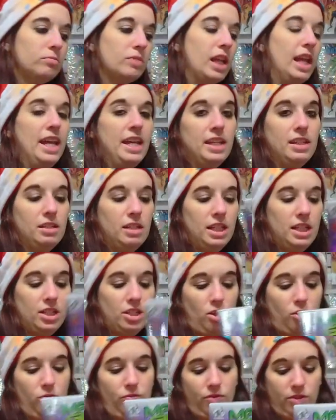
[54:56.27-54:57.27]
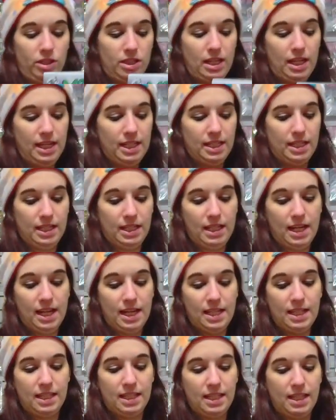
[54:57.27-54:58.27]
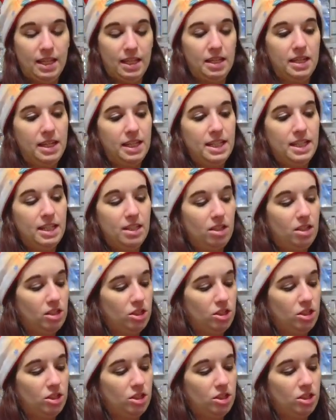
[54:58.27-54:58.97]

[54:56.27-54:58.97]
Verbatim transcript: And it's oversized and has a nice,